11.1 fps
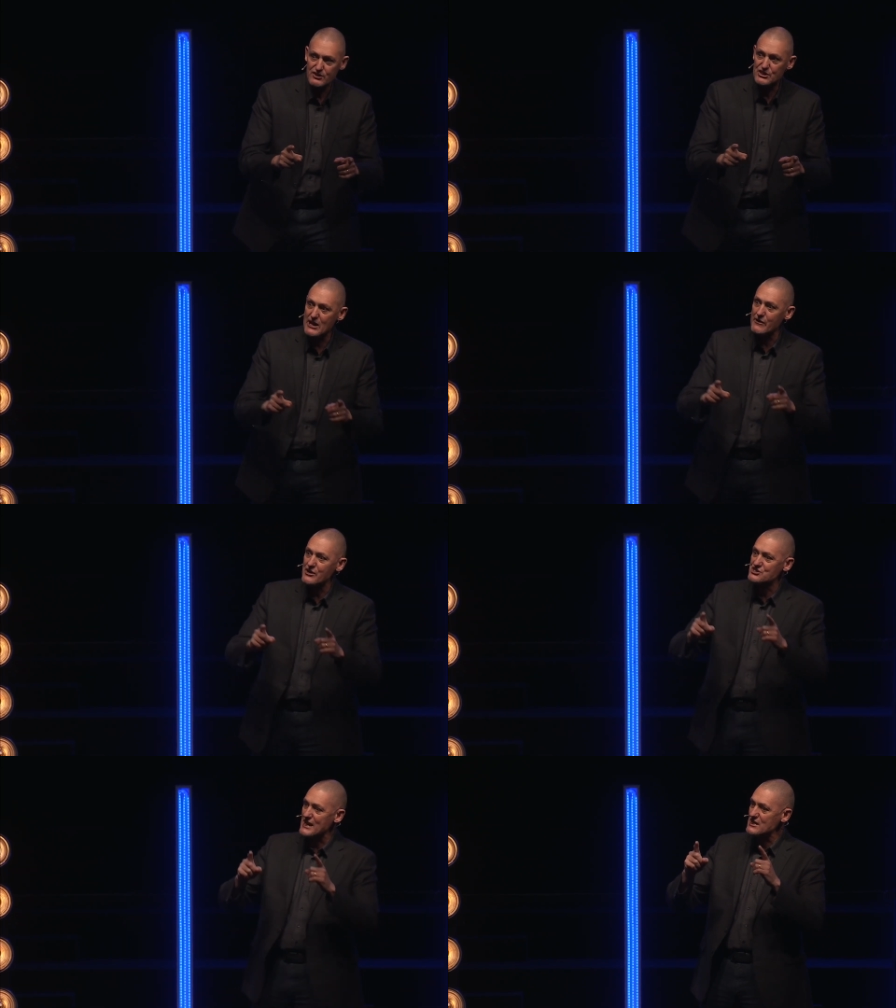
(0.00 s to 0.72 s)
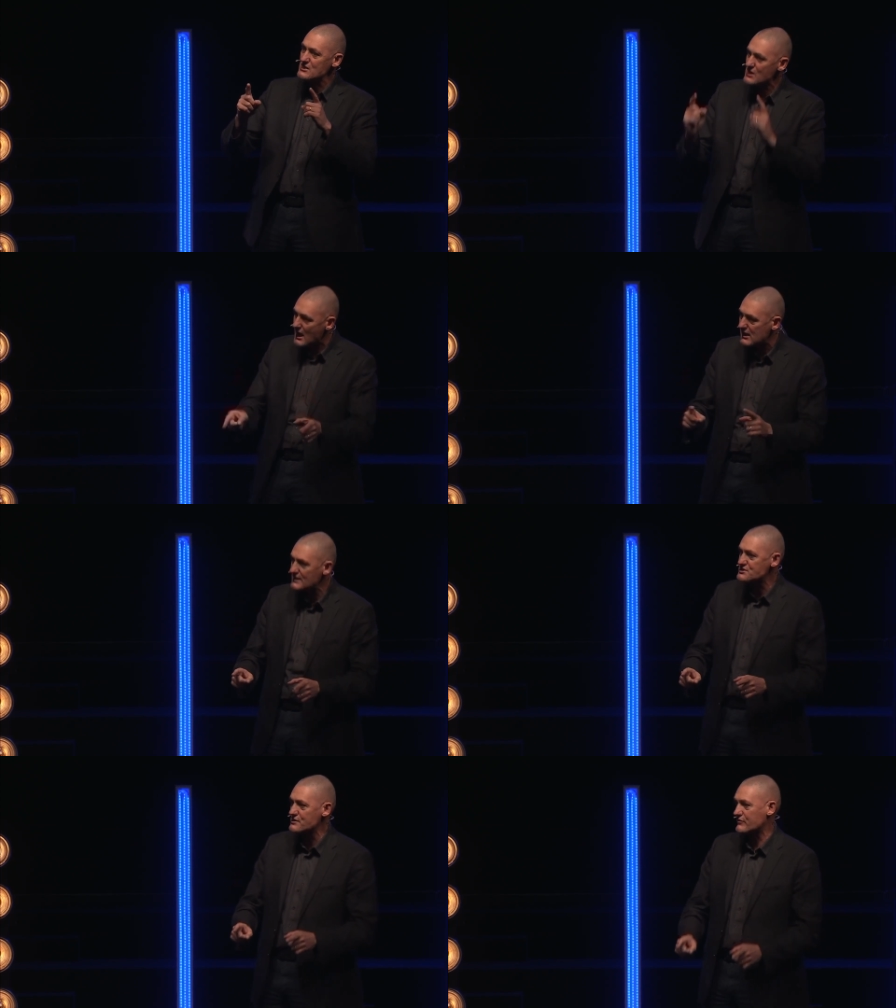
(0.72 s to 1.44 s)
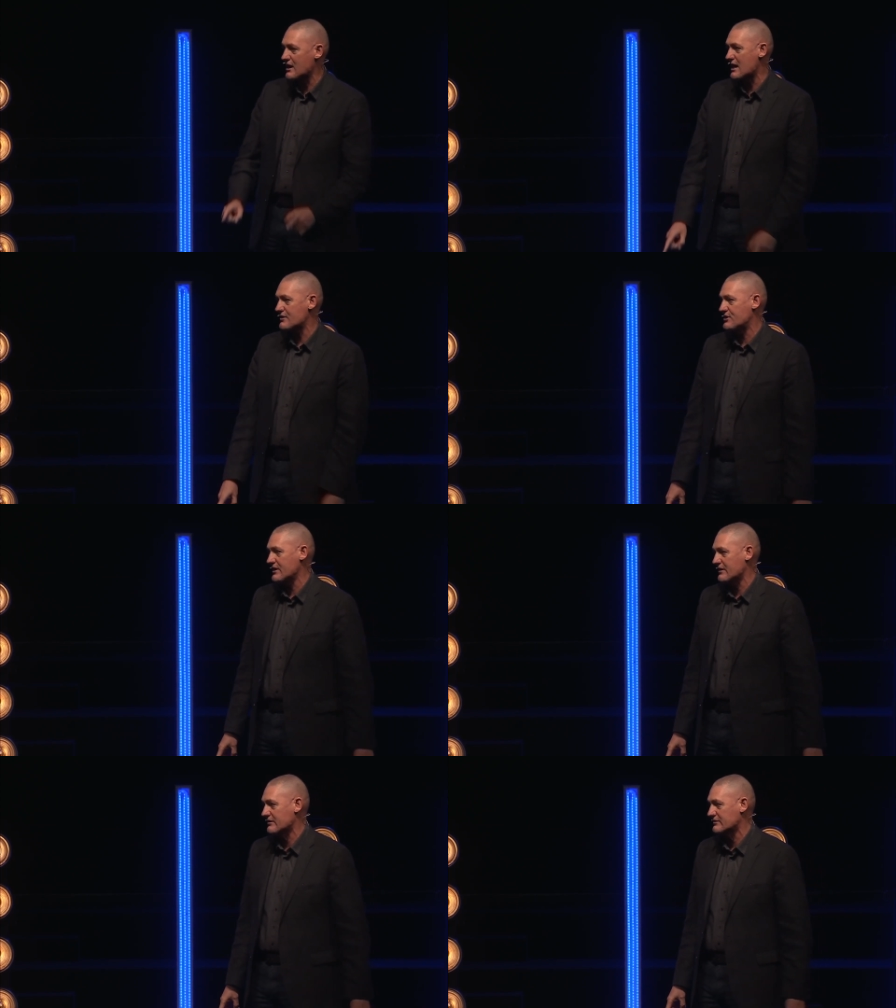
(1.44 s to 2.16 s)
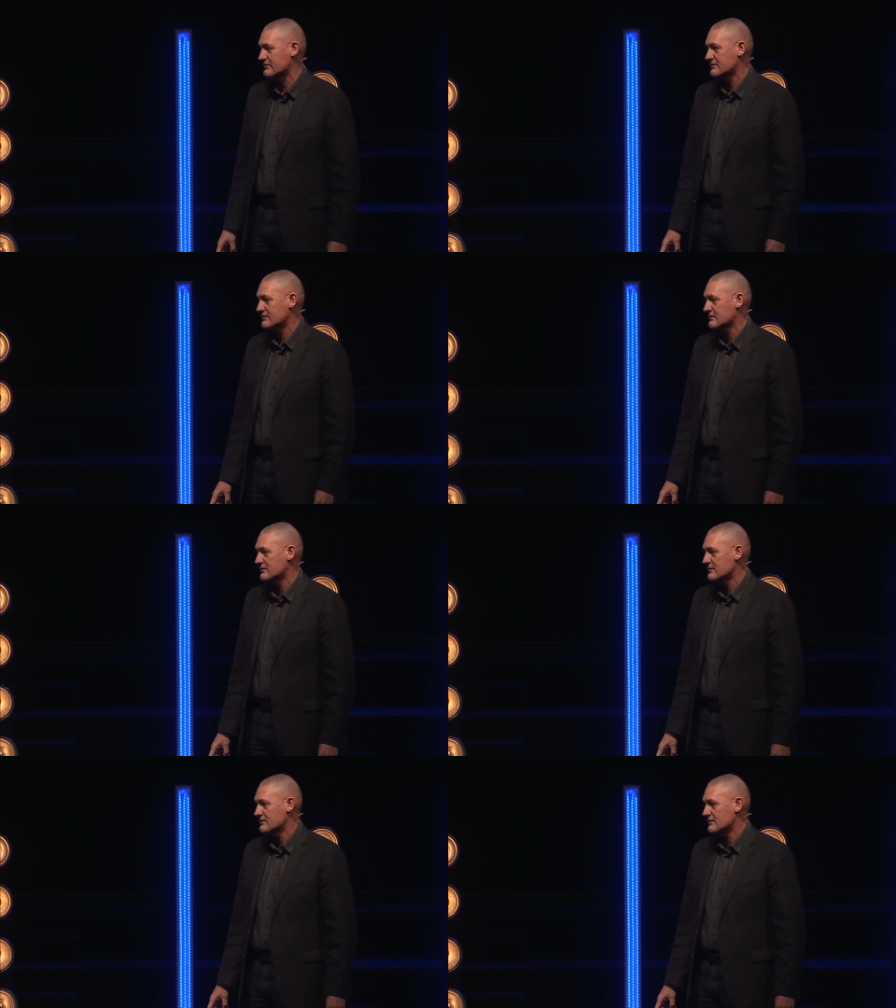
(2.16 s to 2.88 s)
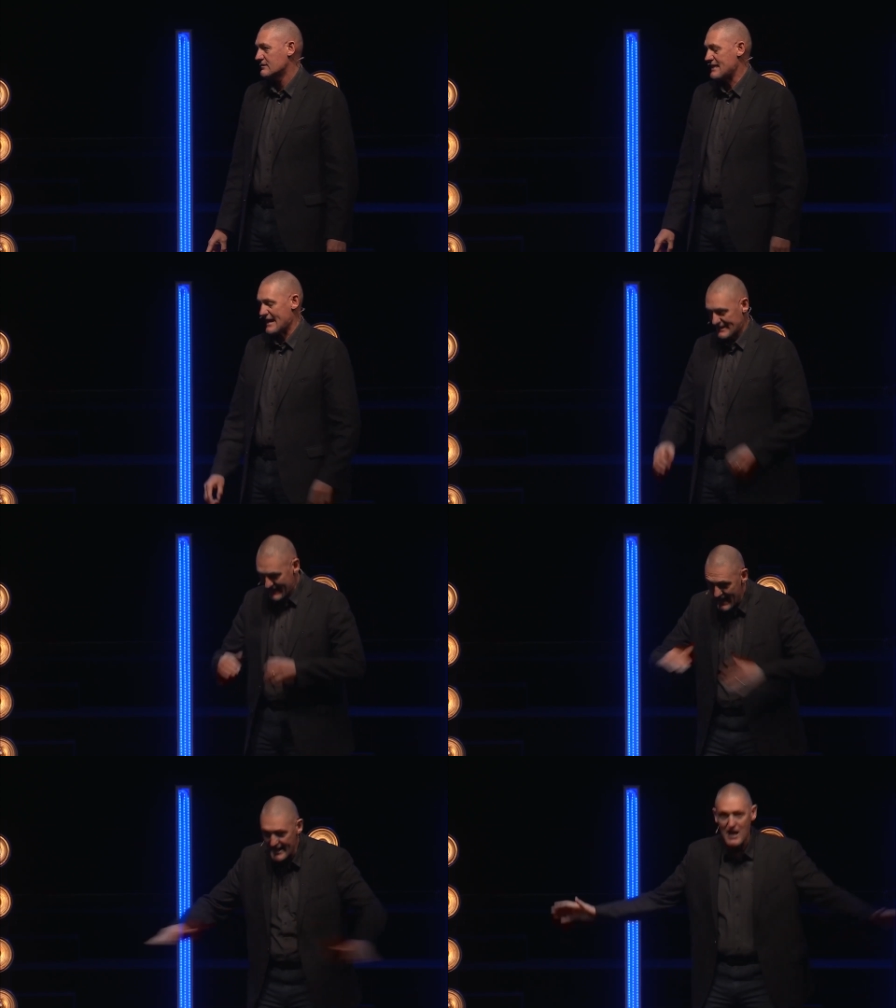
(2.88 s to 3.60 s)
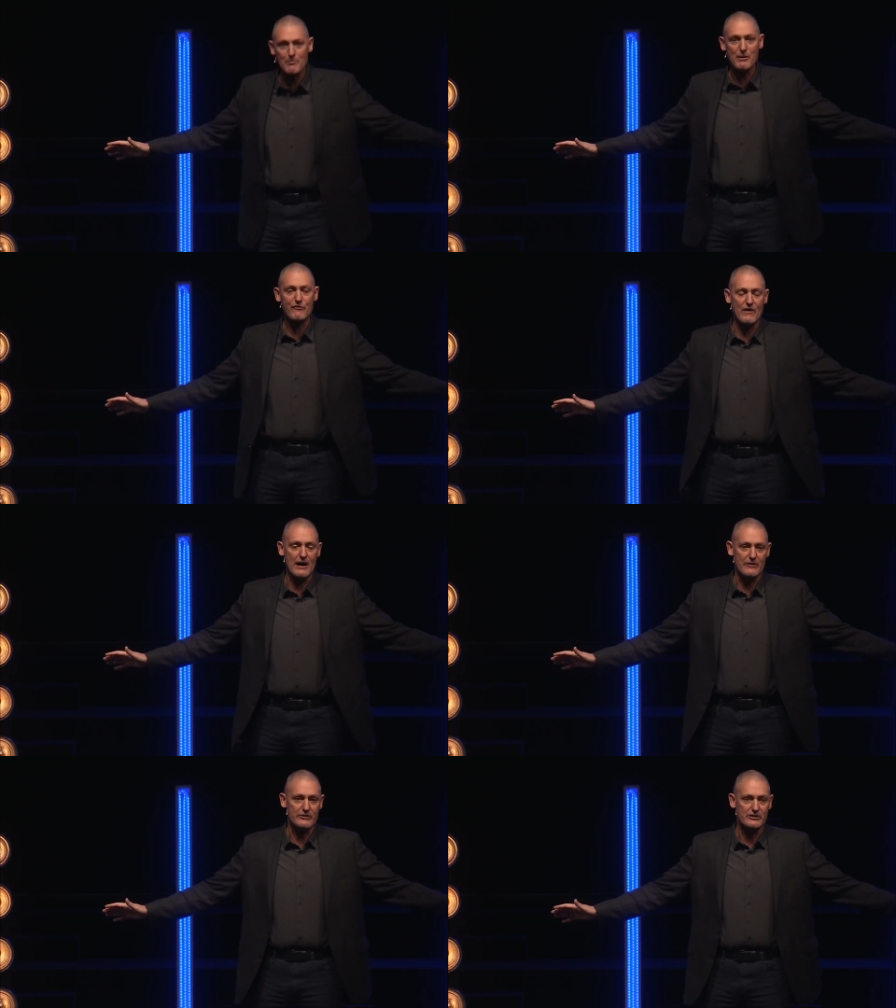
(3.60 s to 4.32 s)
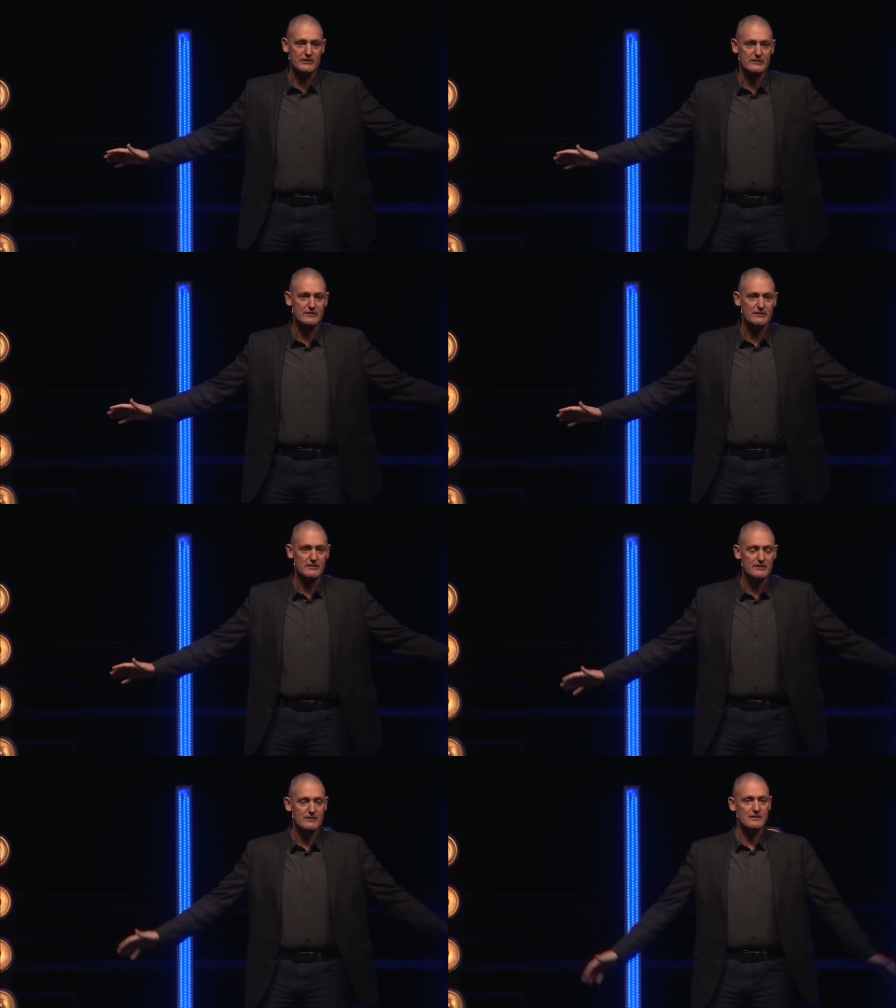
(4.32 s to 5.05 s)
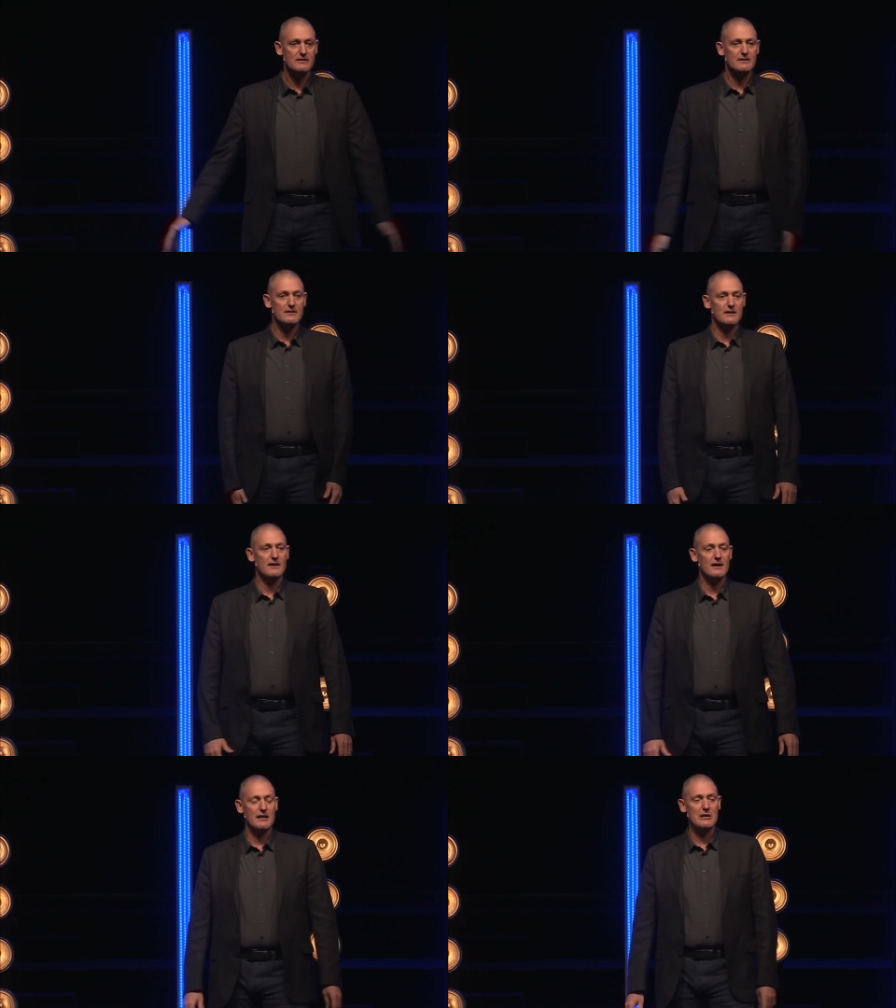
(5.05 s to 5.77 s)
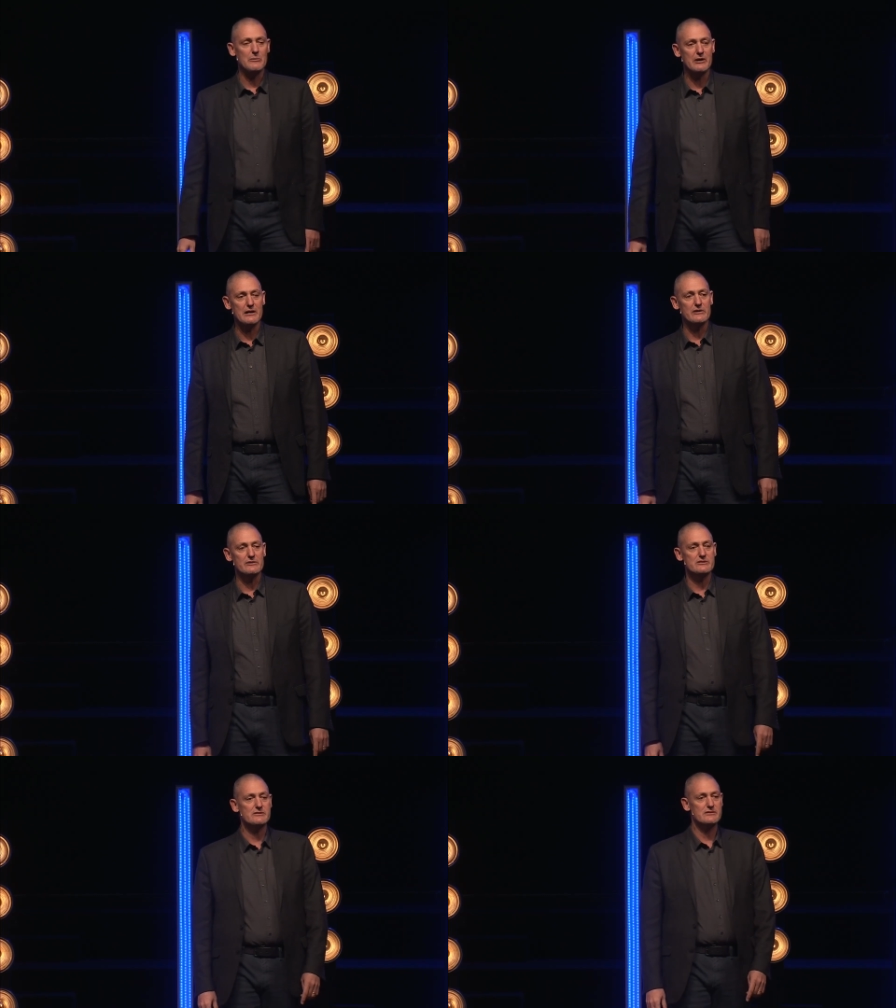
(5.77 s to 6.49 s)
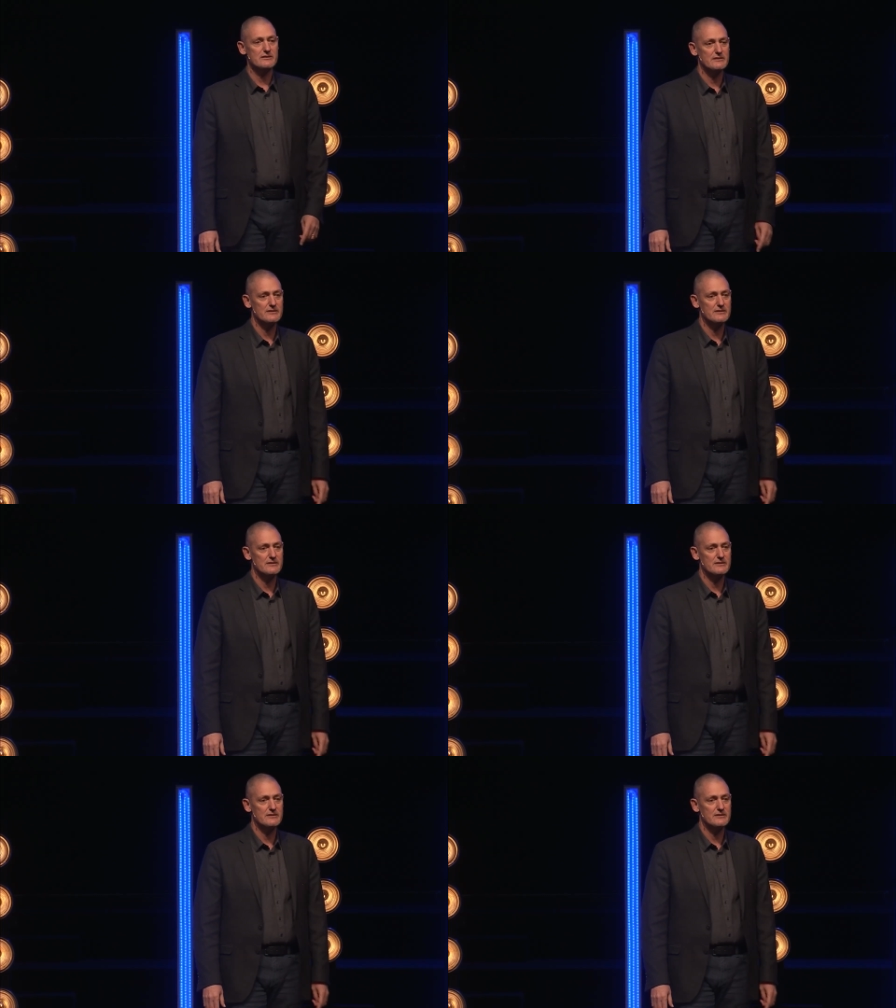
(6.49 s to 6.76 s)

There is a knowledge of God there that cannot be found anywhere else.